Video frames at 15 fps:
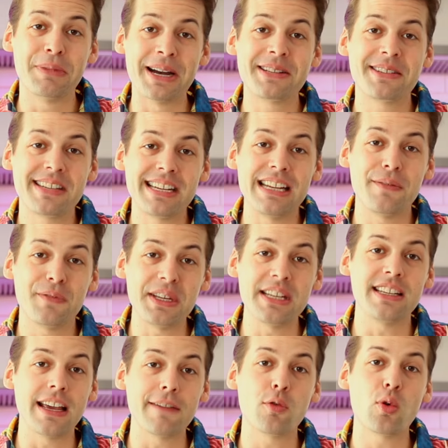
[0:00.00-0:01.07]
Buds
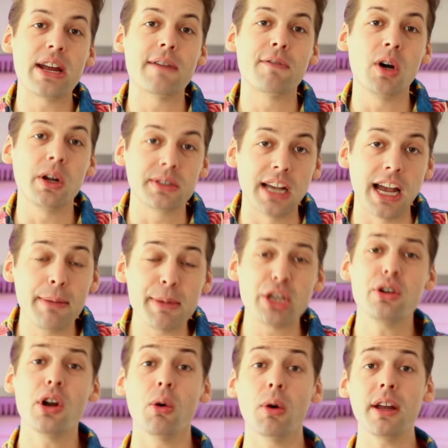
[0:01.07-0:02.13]
TV giveaway of all time.
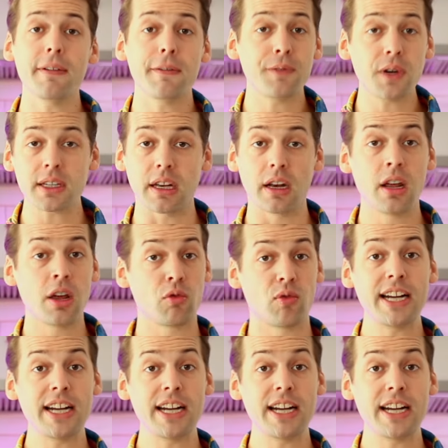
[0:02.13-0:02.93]
And you know what? Fuck it.